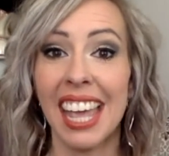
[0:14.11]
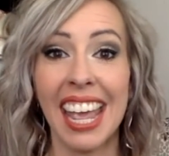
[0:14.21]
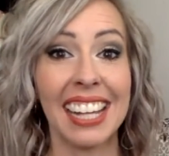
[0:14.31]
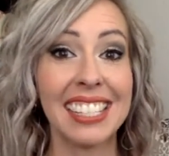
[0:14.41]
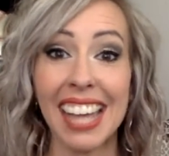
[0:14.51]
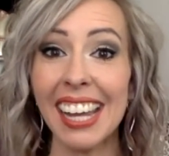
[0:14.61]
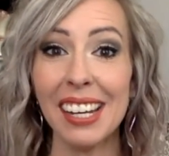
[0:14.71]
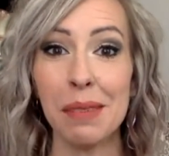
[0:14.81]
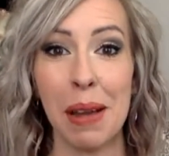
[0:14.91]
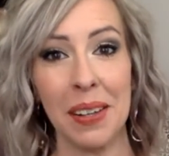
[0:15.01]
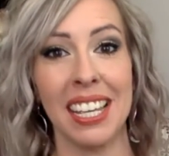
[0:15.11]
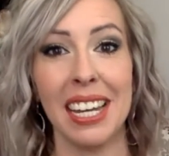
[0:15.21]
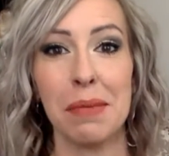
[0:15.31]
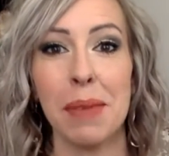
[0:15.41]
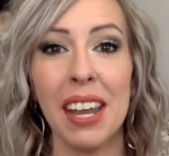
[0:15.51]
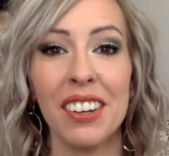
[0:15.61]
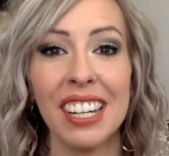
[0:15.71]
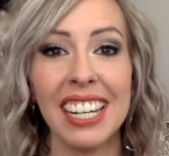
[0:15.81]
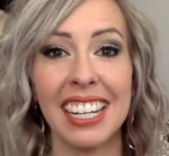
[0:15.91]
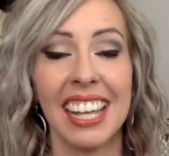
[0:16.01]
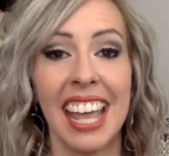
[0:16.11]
excited about getting married, and